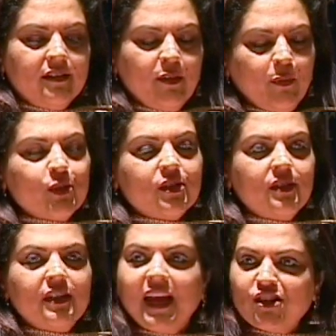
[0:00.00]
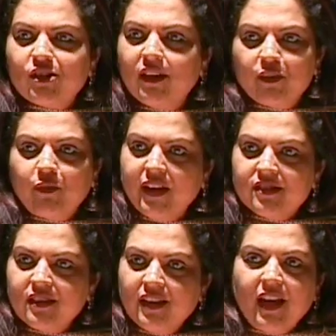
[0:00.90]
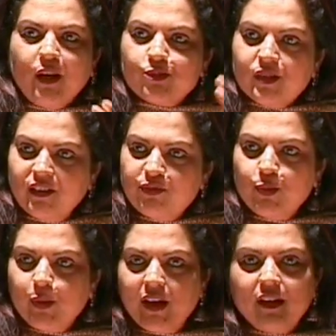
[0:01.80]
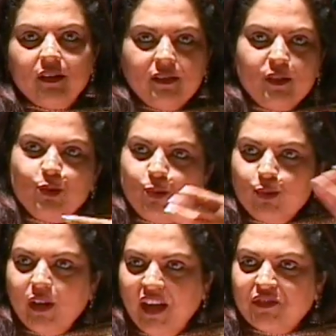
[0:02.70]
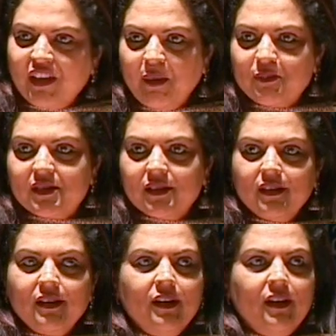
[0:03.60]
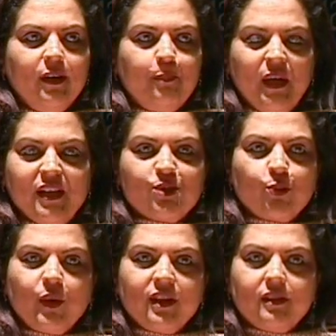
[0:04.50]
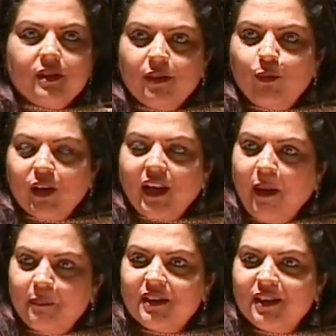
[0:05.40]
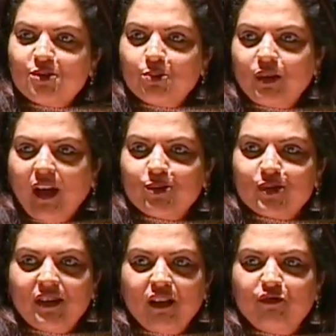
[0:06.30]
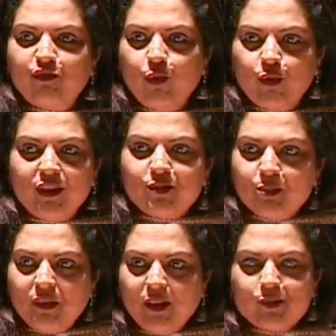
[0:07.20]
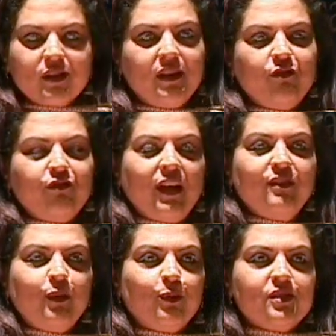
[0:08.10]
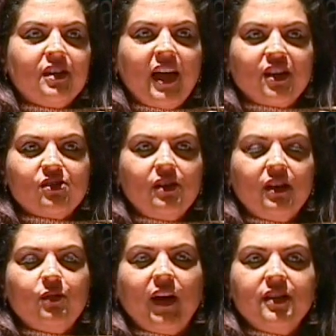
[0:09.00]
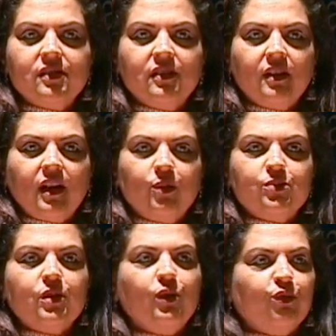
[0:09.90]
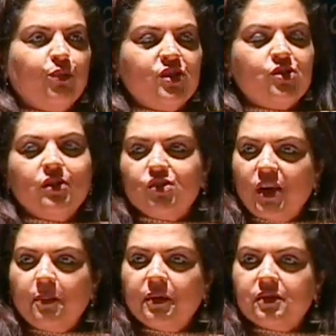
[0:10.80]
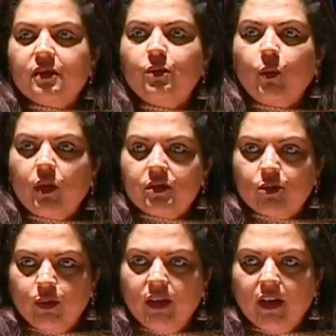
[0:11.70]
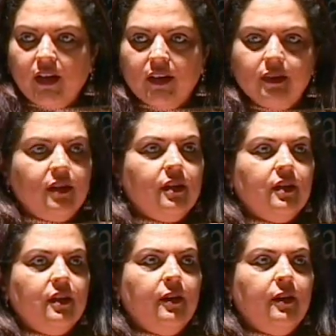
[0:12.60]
There was the National Advisory Council, if you have kept pace with what happened in 2004 and 2005, there was the National Advisory Council of which the chairperson was Sonia Gandhi.